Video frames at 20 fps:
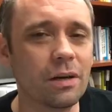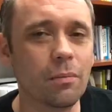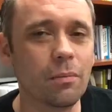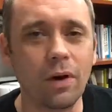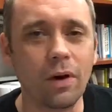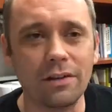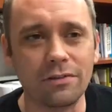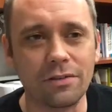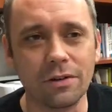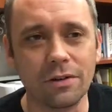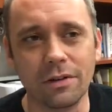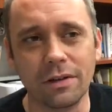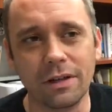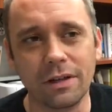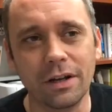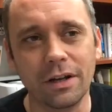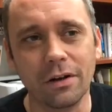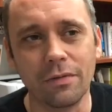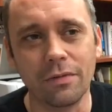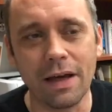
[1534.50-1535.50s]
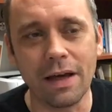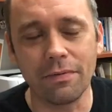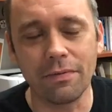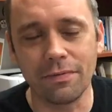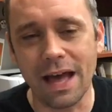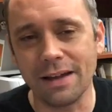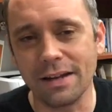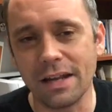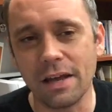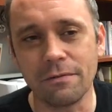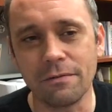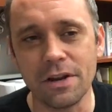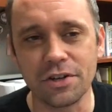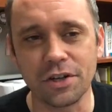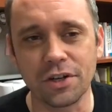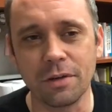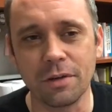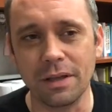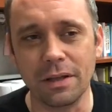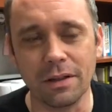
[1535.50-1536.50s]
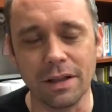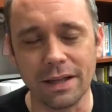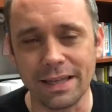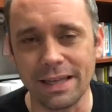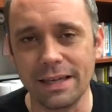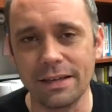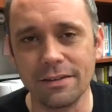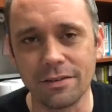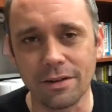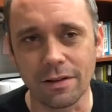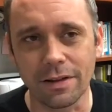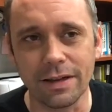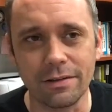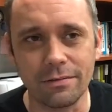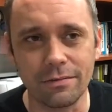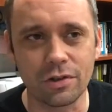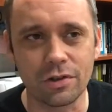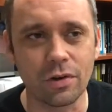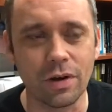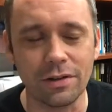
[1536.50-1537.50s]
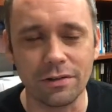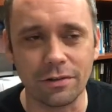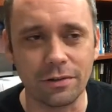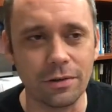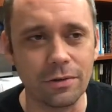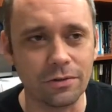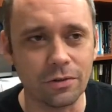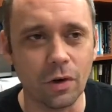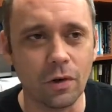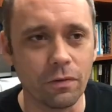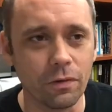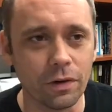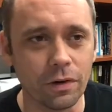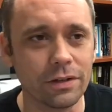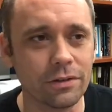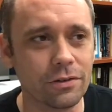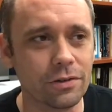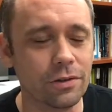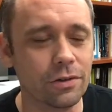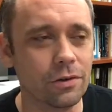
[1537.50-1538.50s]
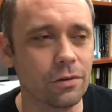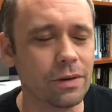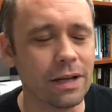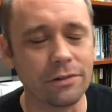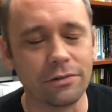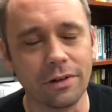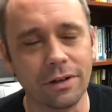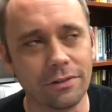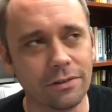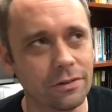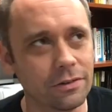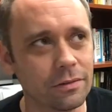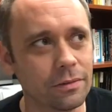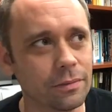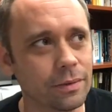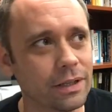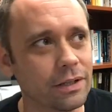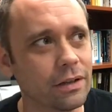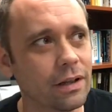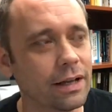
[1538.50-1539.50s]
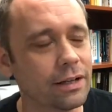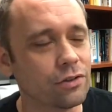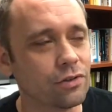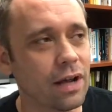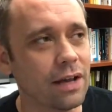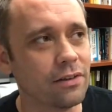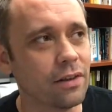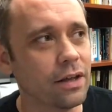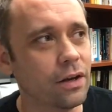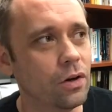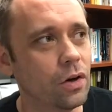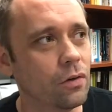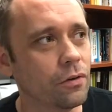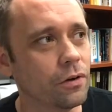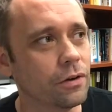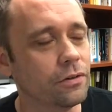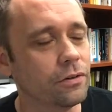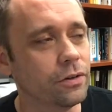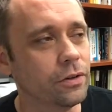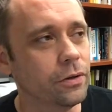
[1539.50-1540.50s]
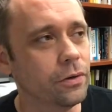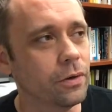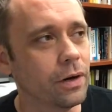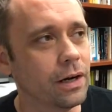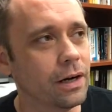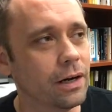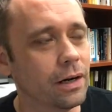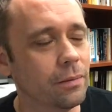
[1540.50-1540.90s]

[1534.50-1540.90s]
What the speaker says: ways, there, that definition can be like easily transduced over into, or not transduced, but like translated over into